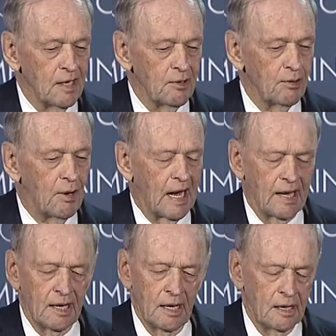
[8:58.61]
You know,
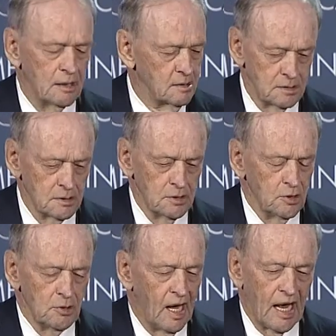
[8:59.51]
I
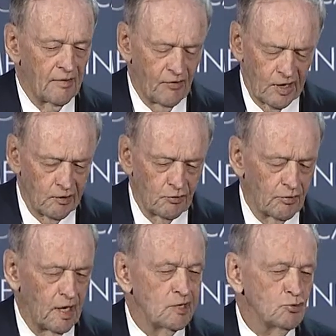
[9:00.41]
have a very good
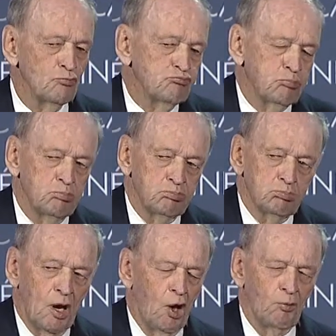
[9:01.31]
relation,
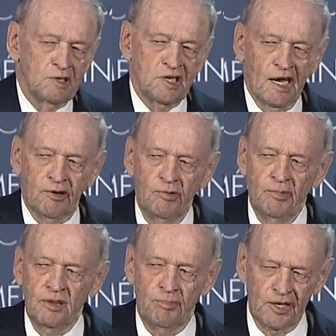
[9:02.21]
always in
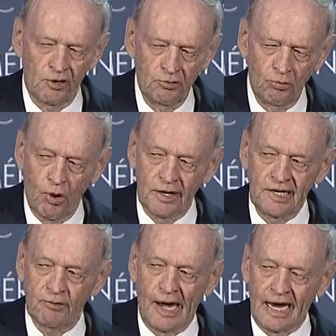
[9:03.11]
agreement, but on the war in
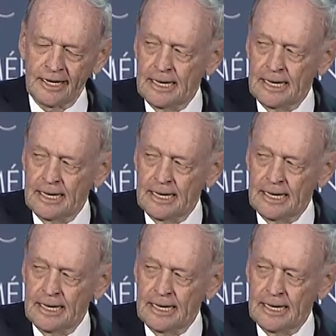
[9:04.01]
Iraq,